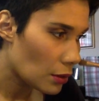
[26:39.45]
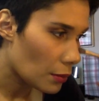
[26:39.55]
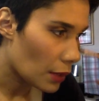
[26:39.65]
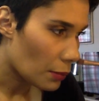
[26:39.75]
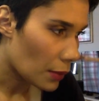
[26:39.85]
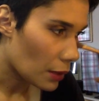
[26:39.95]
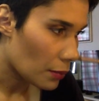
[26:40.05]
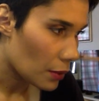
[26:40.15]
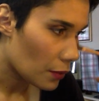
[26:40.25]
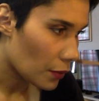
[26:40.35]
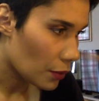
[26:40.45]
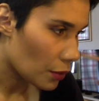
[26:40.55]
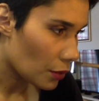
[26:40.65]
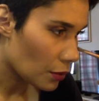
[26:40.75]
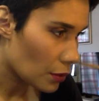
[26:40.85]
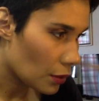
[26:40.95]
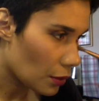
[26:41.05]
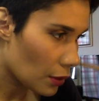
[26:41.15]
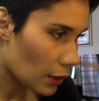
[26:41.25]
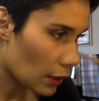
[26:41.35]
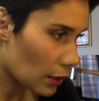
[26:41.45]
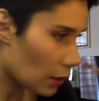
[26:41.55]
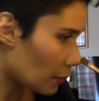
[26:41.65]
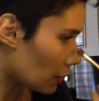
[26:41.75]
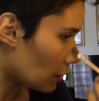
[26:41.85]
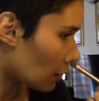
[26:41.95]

make my beautiful nose look a little bit